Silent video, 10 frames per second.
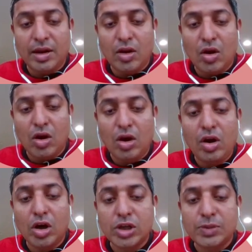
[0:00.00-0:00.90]

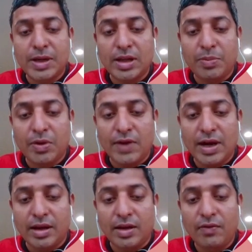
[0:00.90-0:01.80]
non-hospital provider,